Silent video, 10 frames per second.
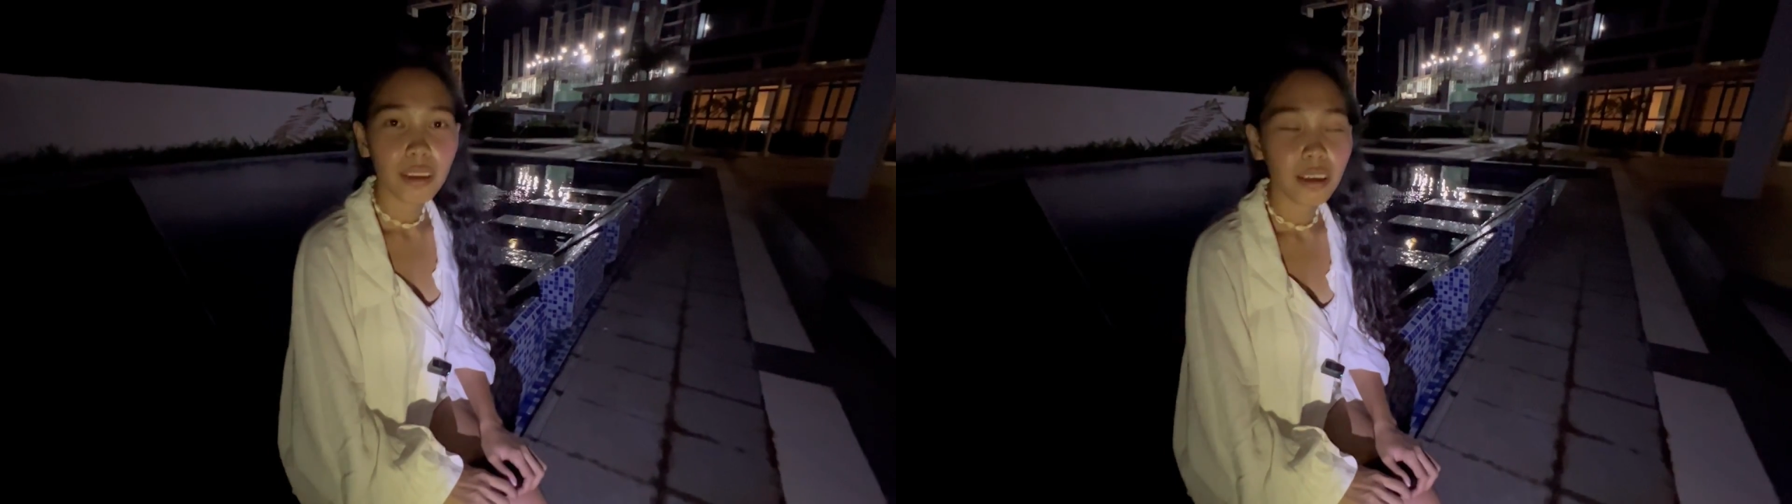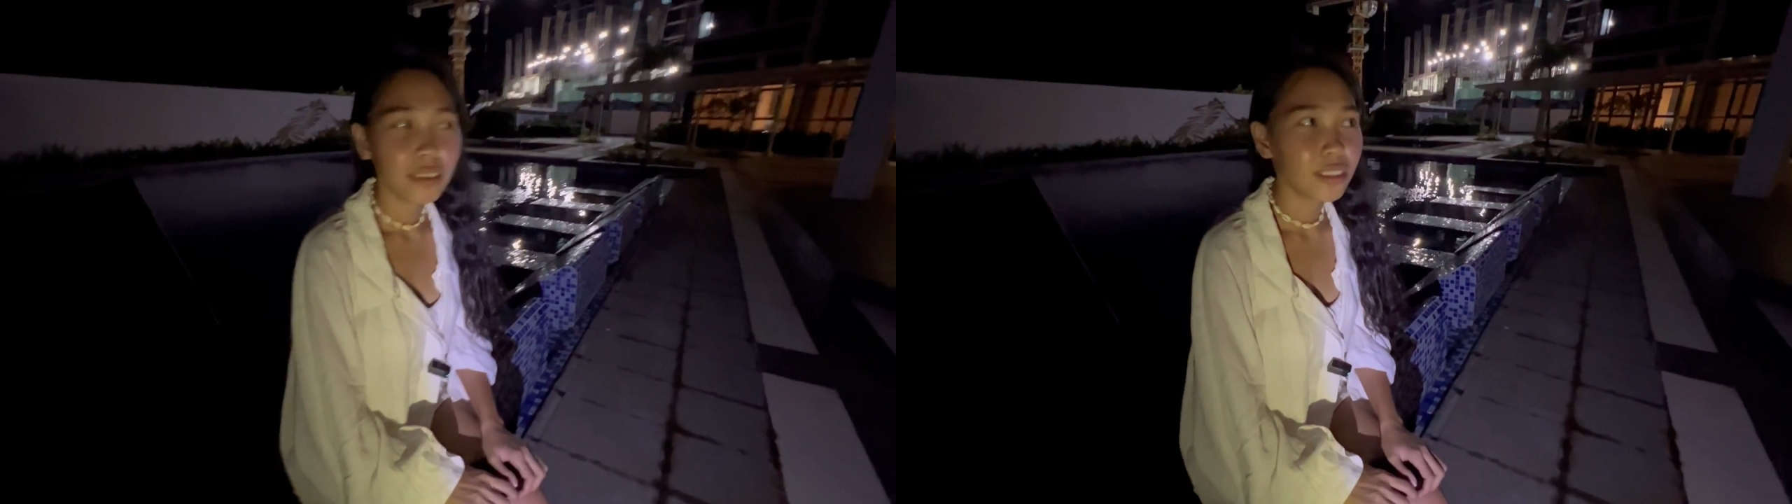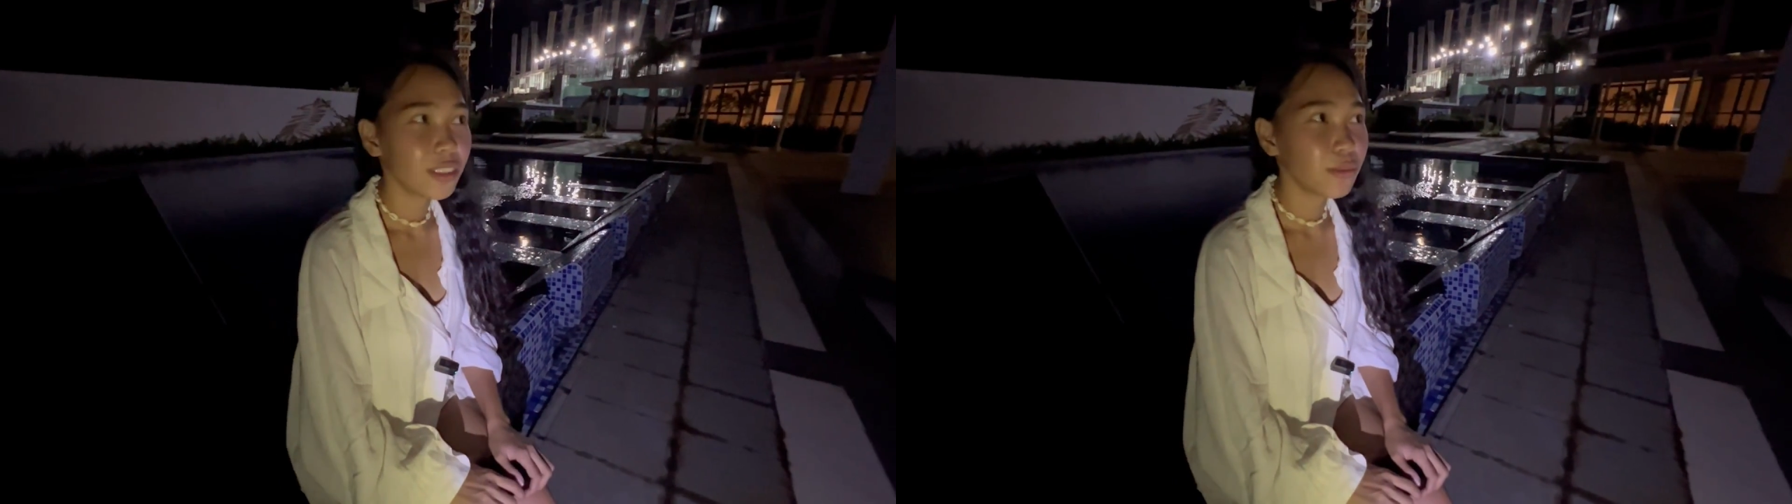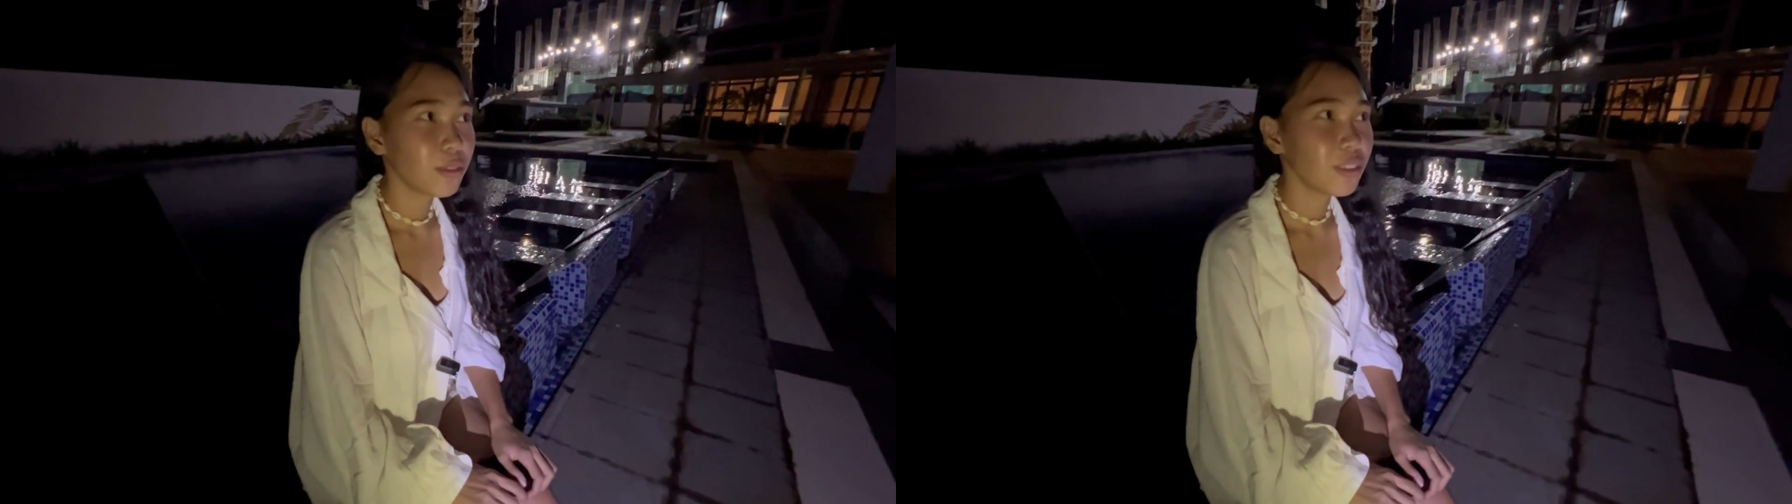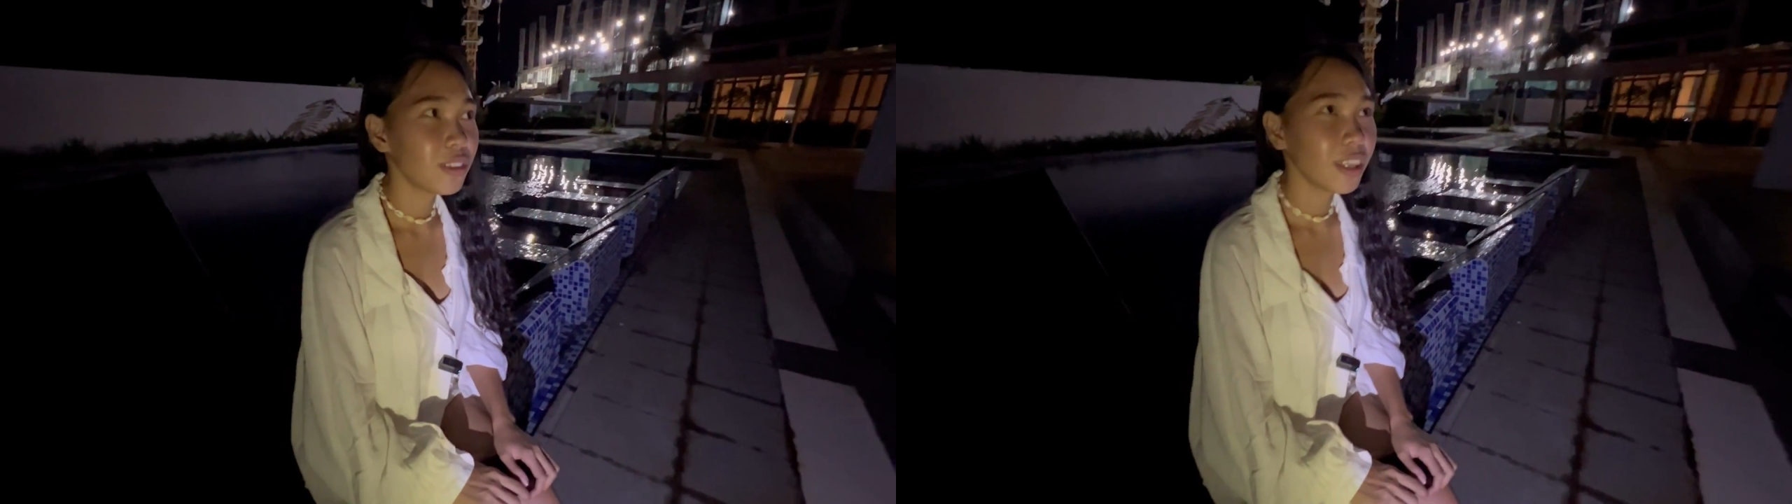Just
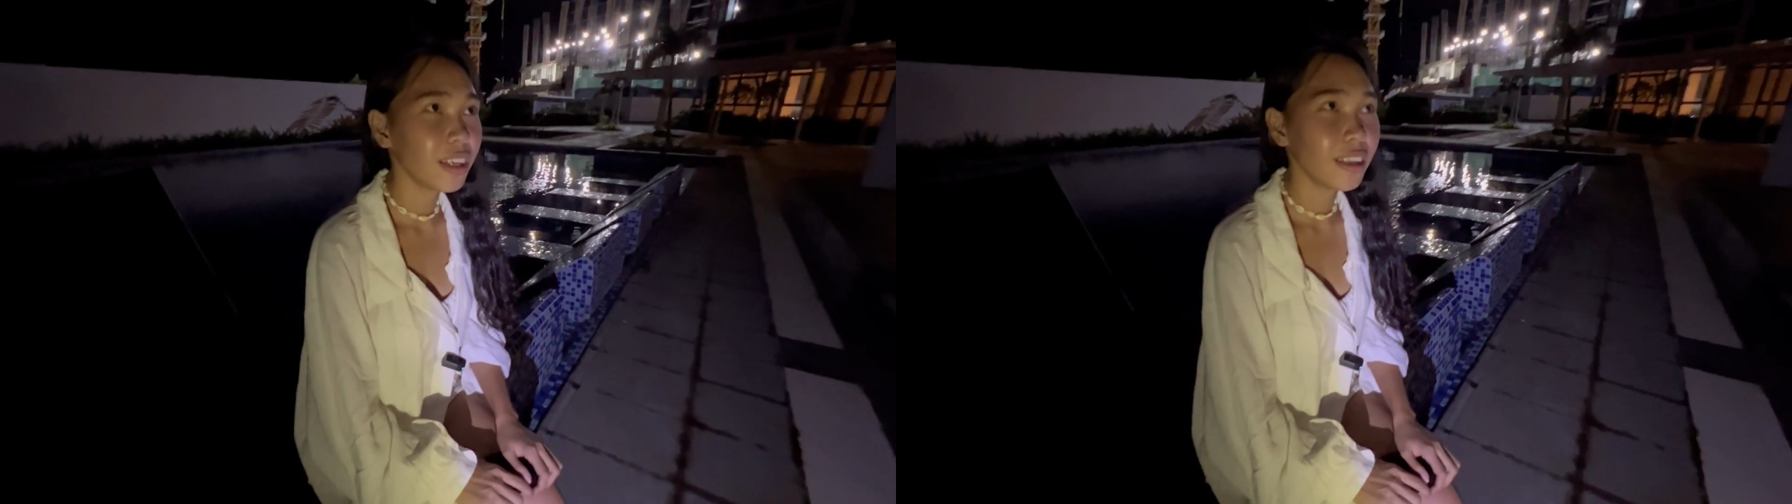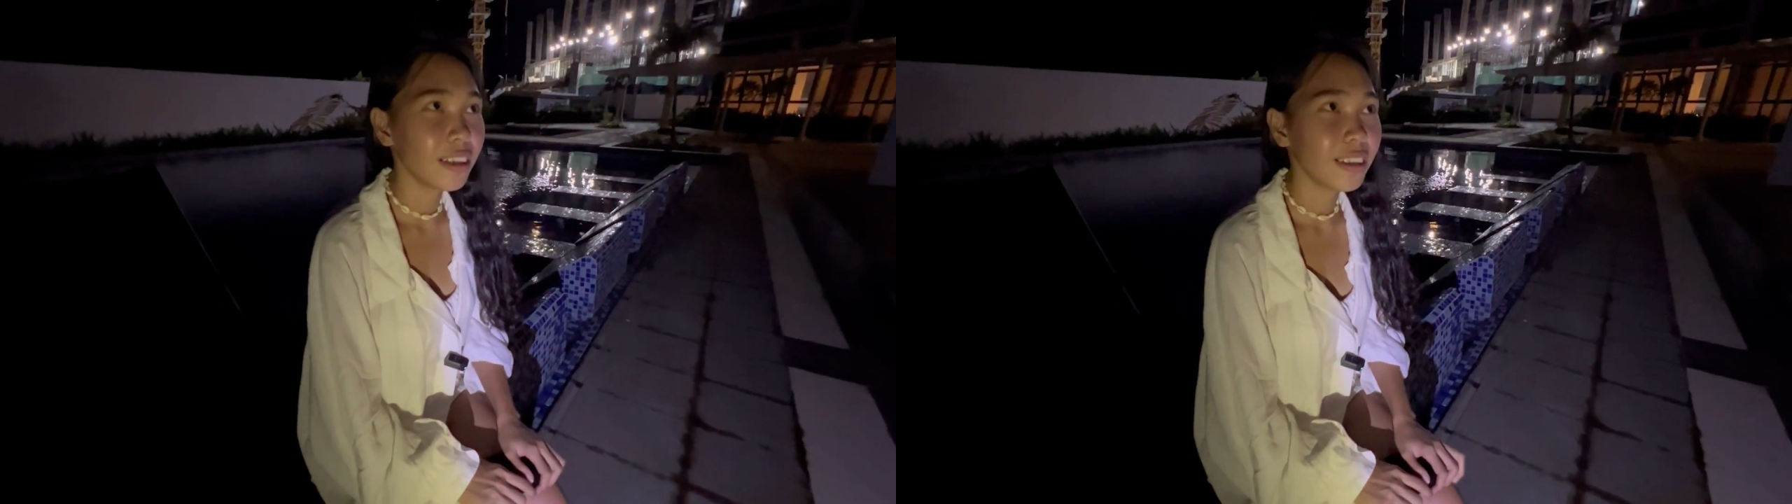want to say